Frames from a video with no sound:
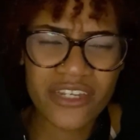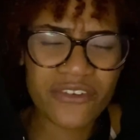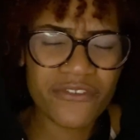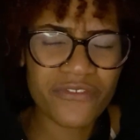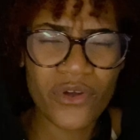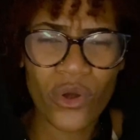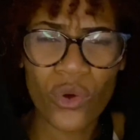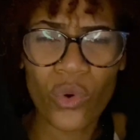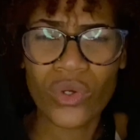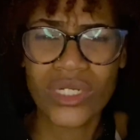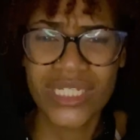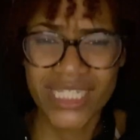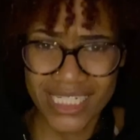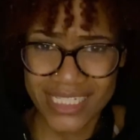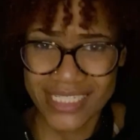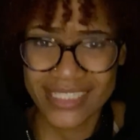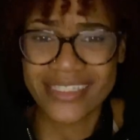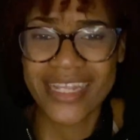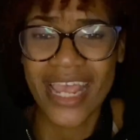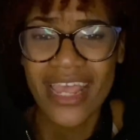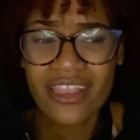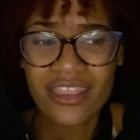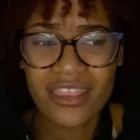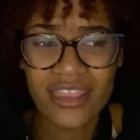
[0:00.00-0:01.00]
for only
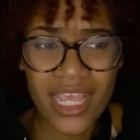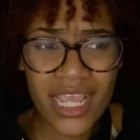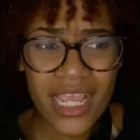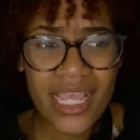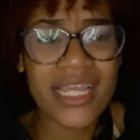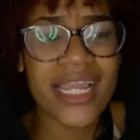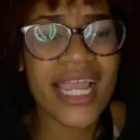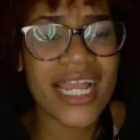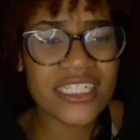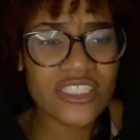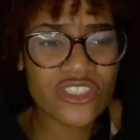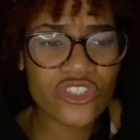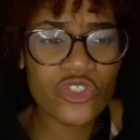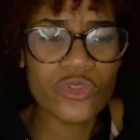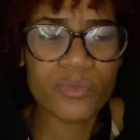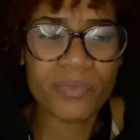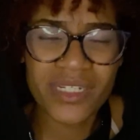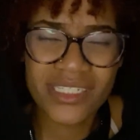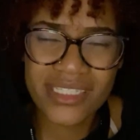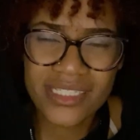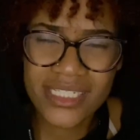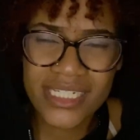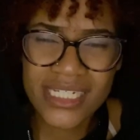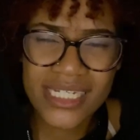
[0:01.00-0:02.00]
death can
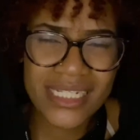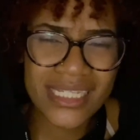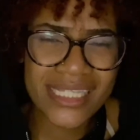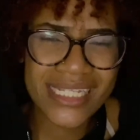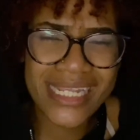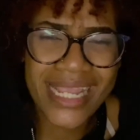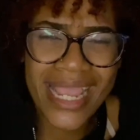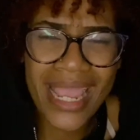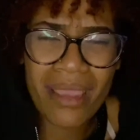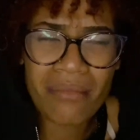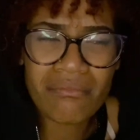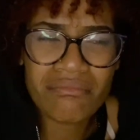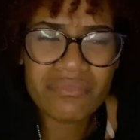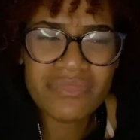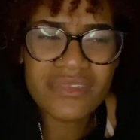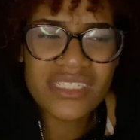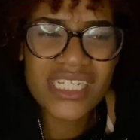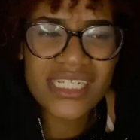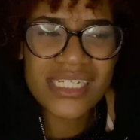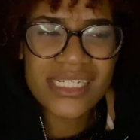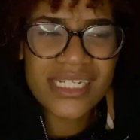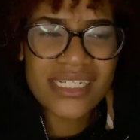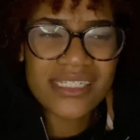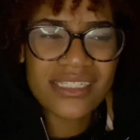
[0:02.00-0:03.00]
supersede the
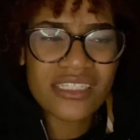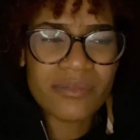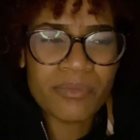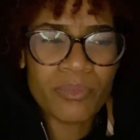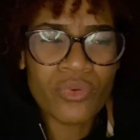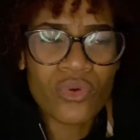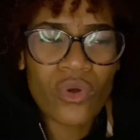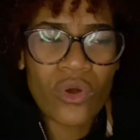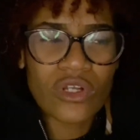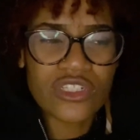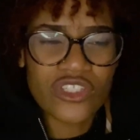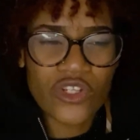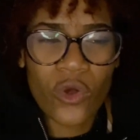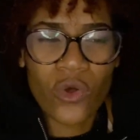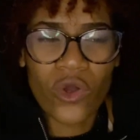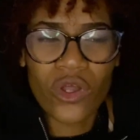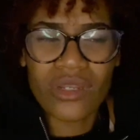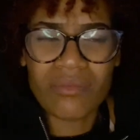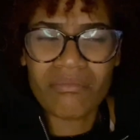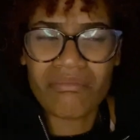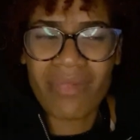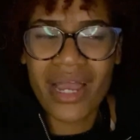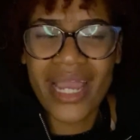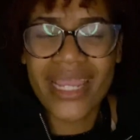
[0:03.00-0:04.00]
emptiness brought
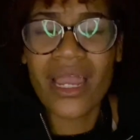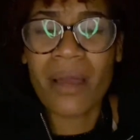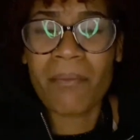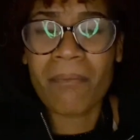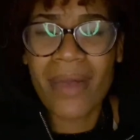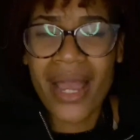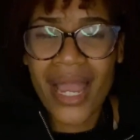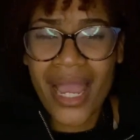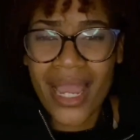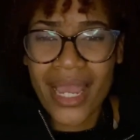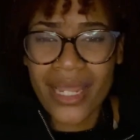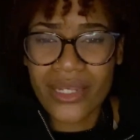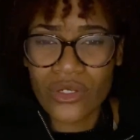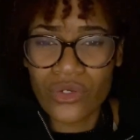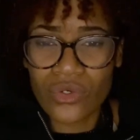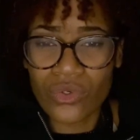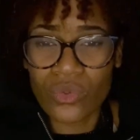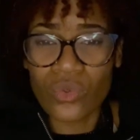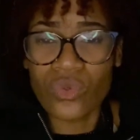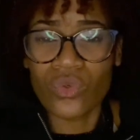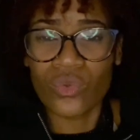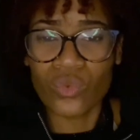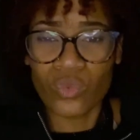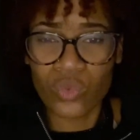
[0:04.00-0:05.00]
on by a man
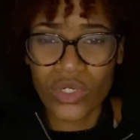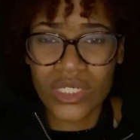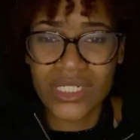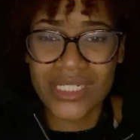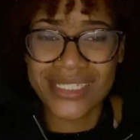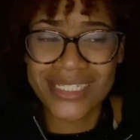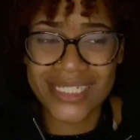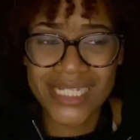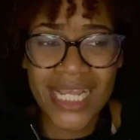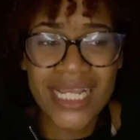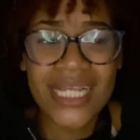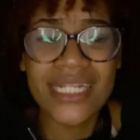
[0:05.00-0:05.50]
who would